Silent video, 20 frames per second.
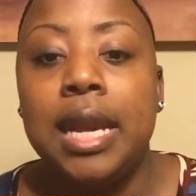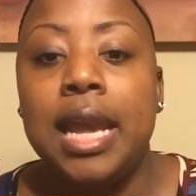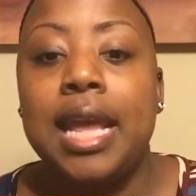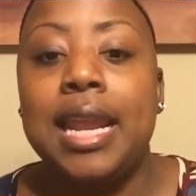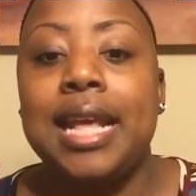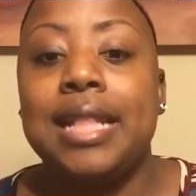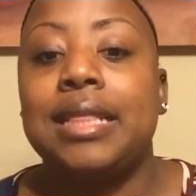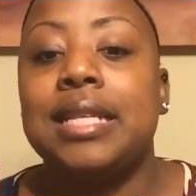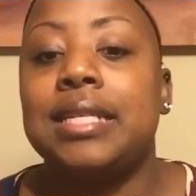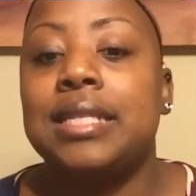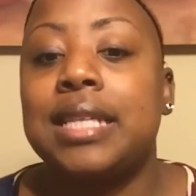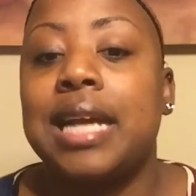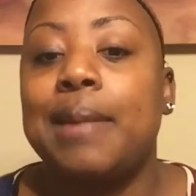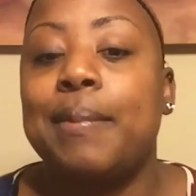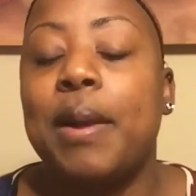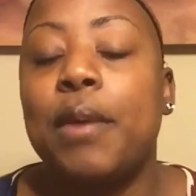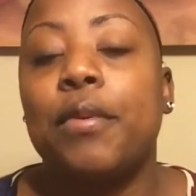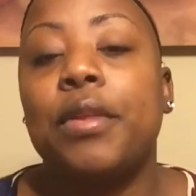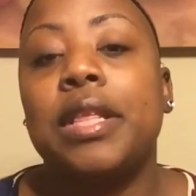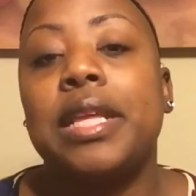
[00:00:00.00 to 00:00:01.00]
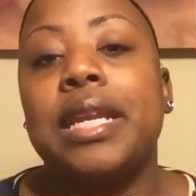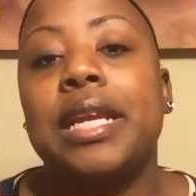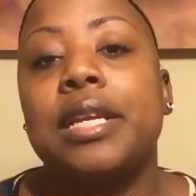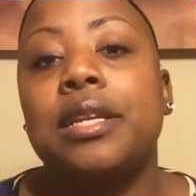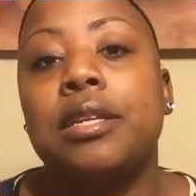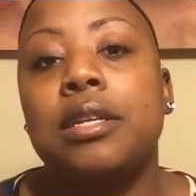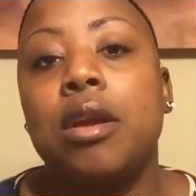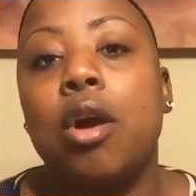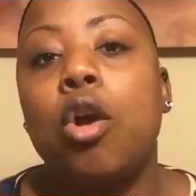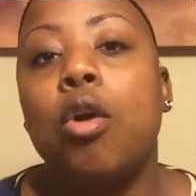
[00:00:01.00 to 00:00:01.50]
And at this time, I really
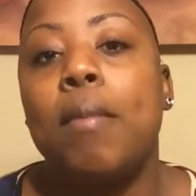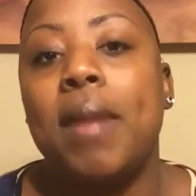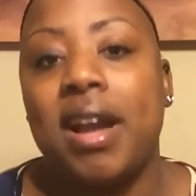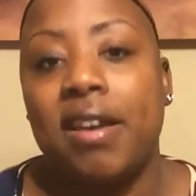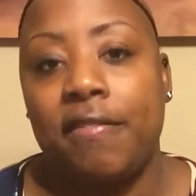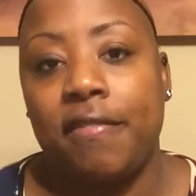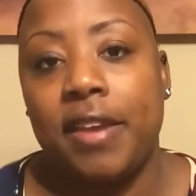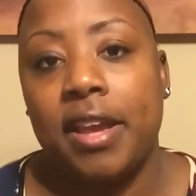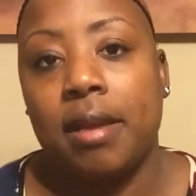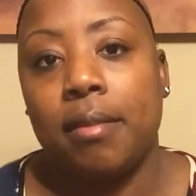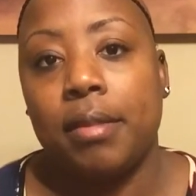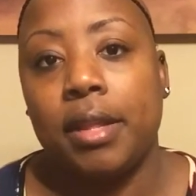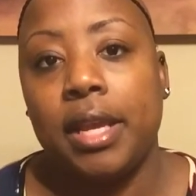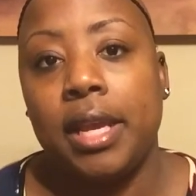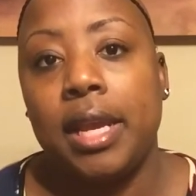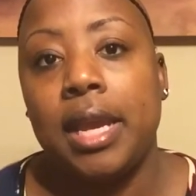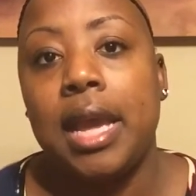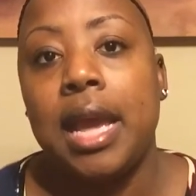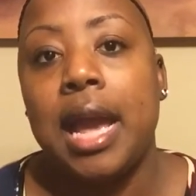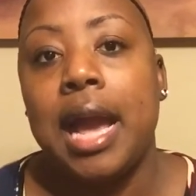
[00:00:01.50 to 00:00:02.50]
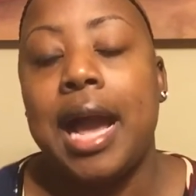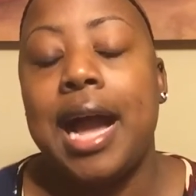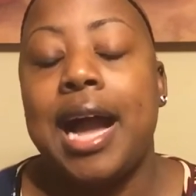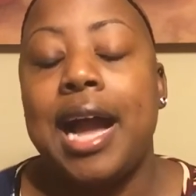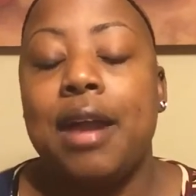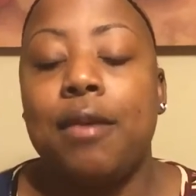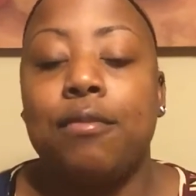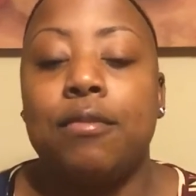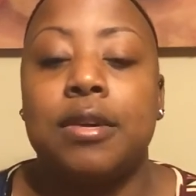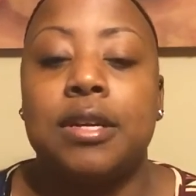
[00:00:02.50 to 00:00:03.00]
didn't know my family.
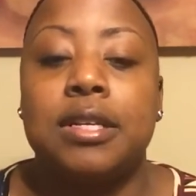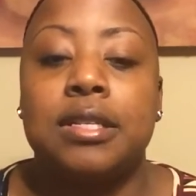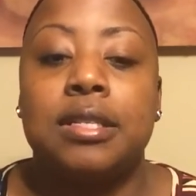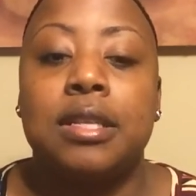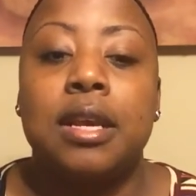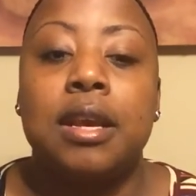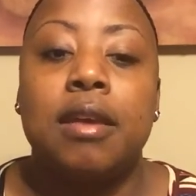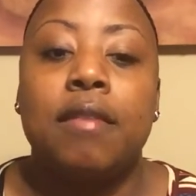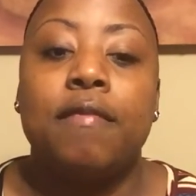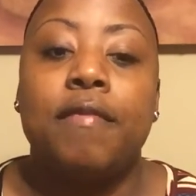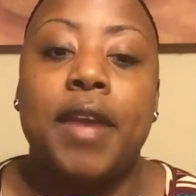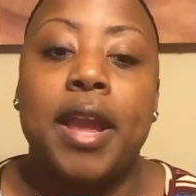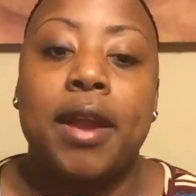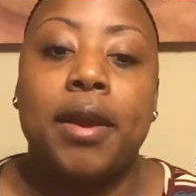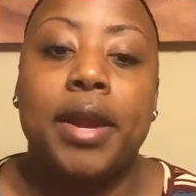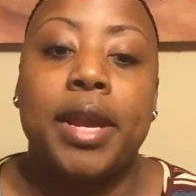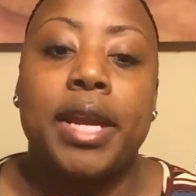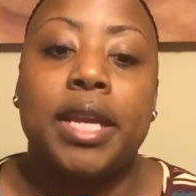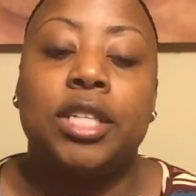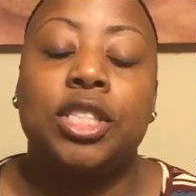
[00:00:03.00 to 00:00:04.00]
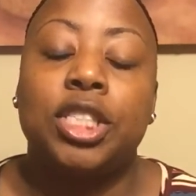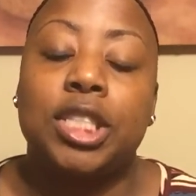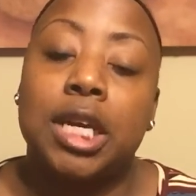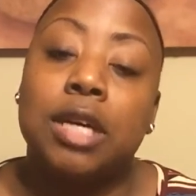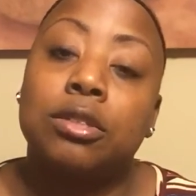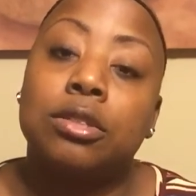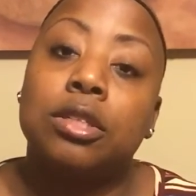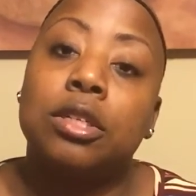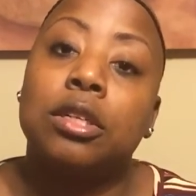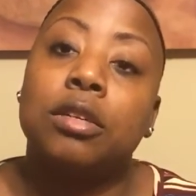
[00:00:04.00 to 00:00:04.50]
I was very
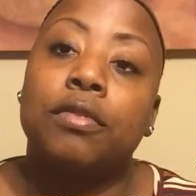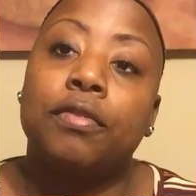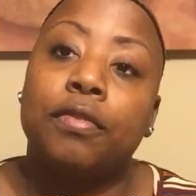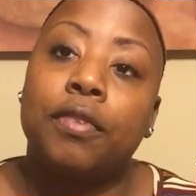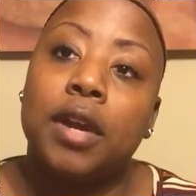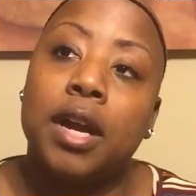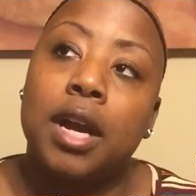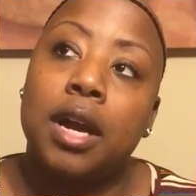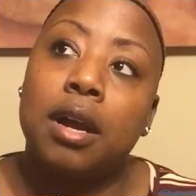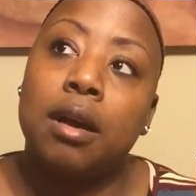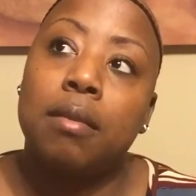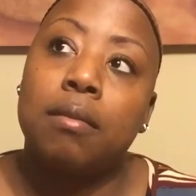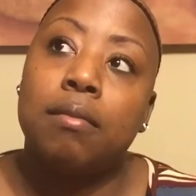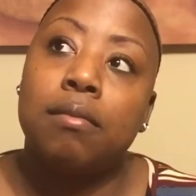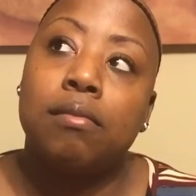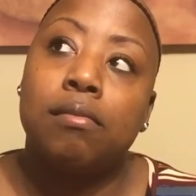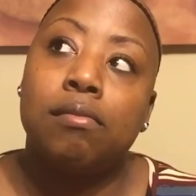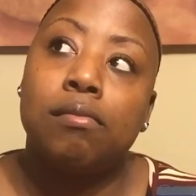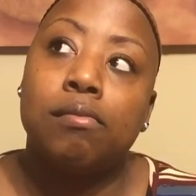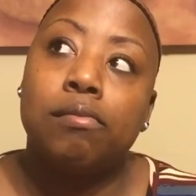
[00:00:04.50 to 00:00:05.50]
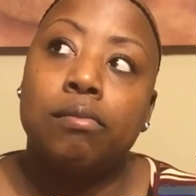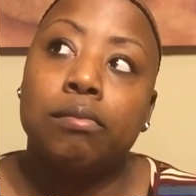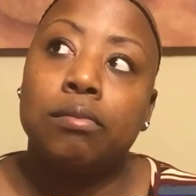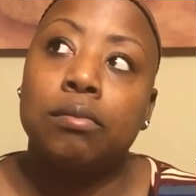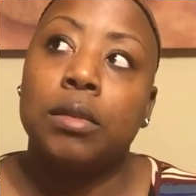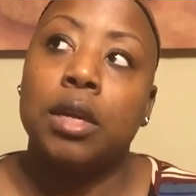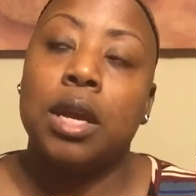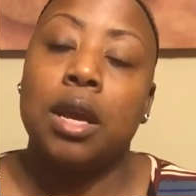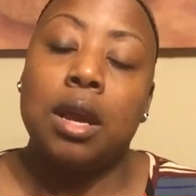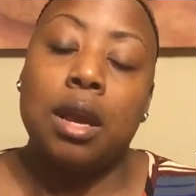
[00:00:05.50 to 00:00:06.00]
sheltered from
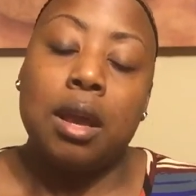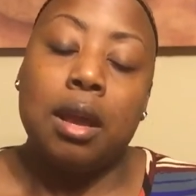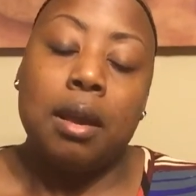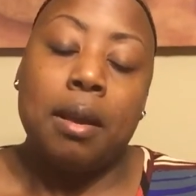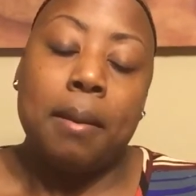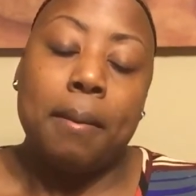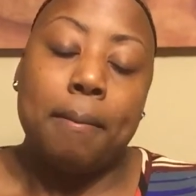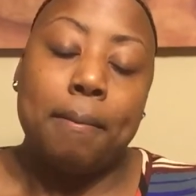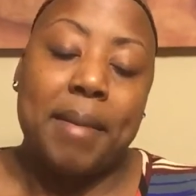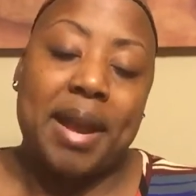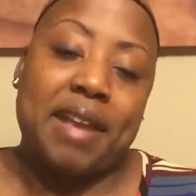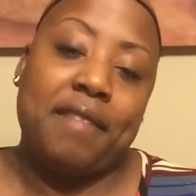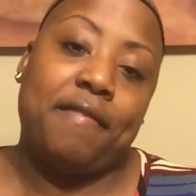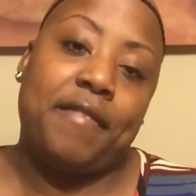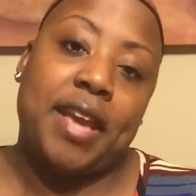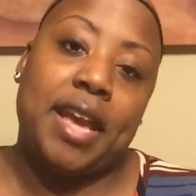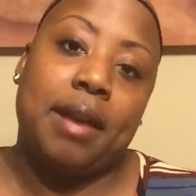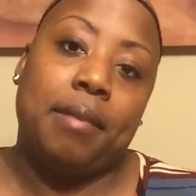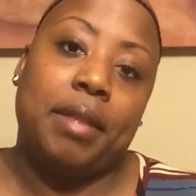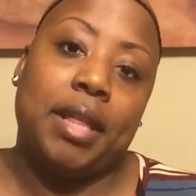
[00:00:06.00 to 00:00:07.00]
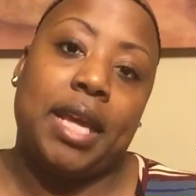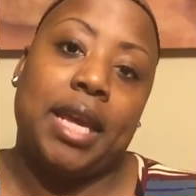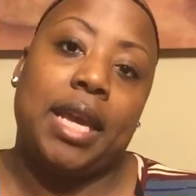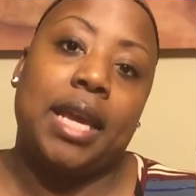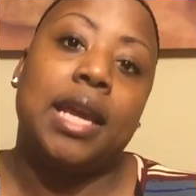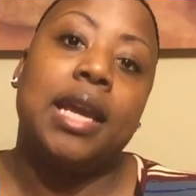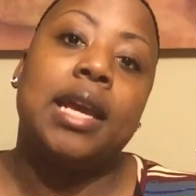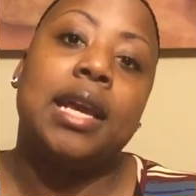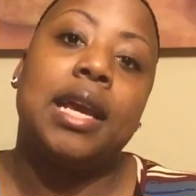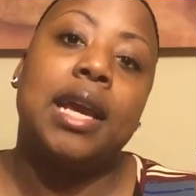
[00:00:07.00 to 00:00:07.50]
my family,
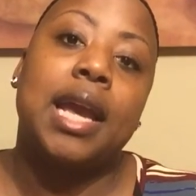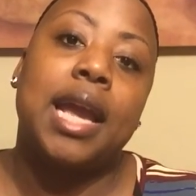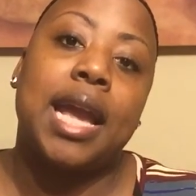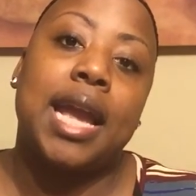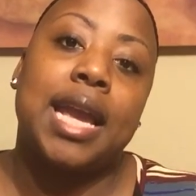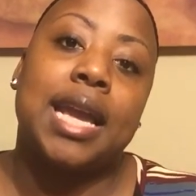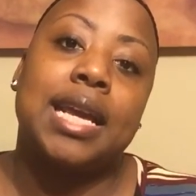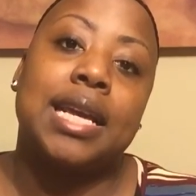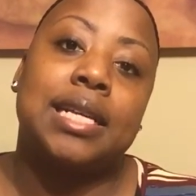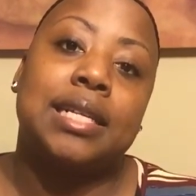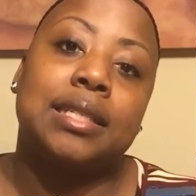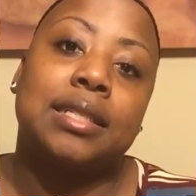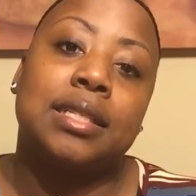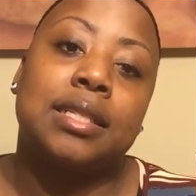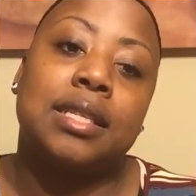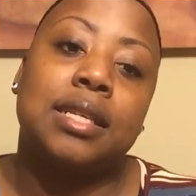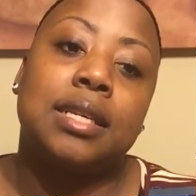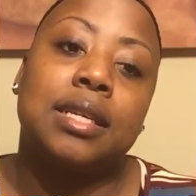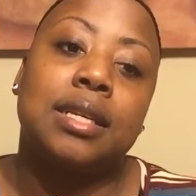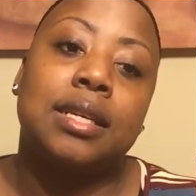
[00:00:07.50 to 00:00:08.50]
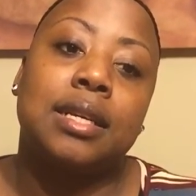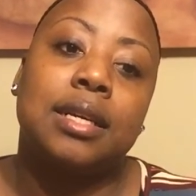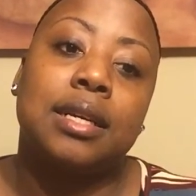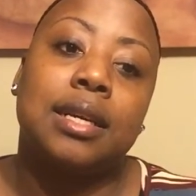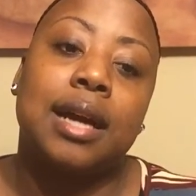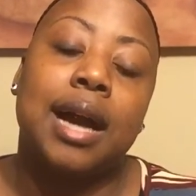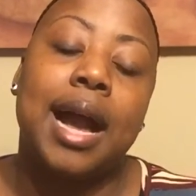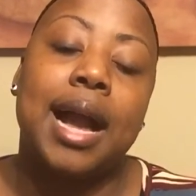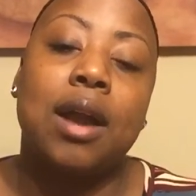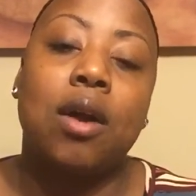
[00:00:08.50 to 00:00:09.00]
and
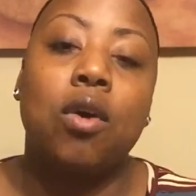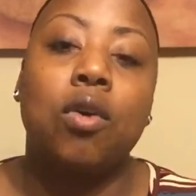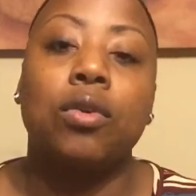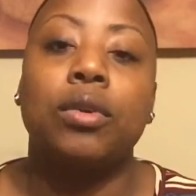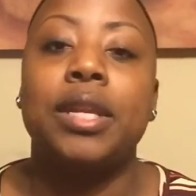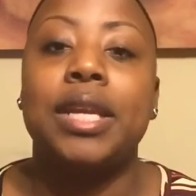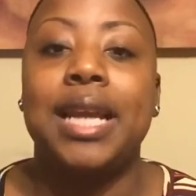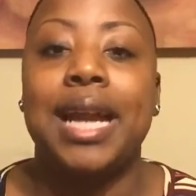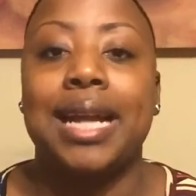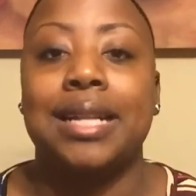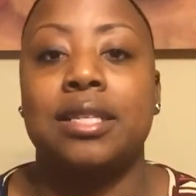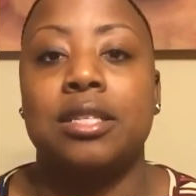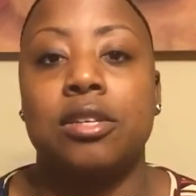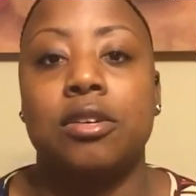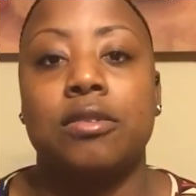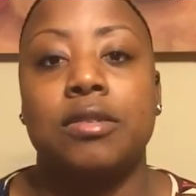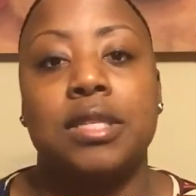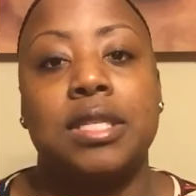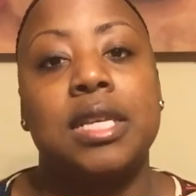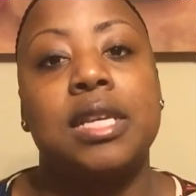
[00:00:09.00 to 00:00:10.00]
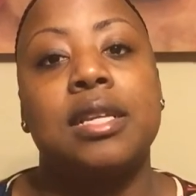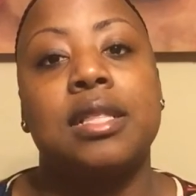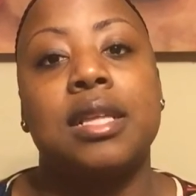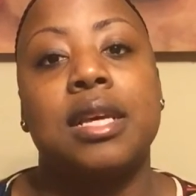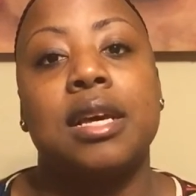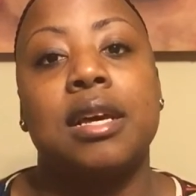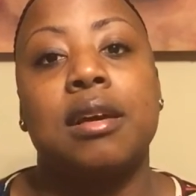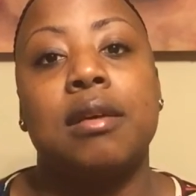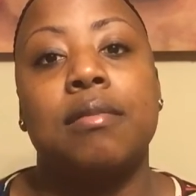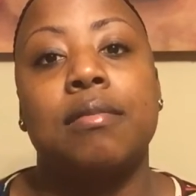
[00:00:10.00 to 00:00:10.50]
I only got to go see
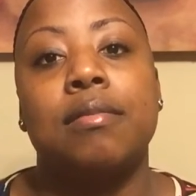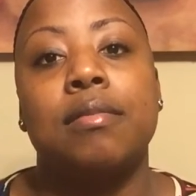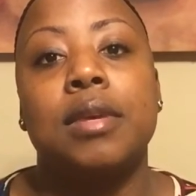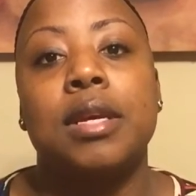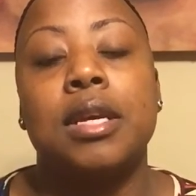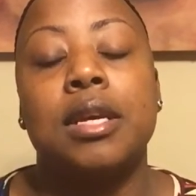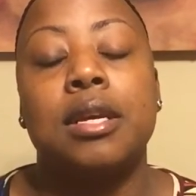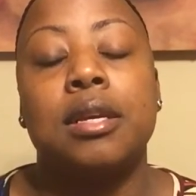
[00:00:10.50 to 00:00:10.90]
them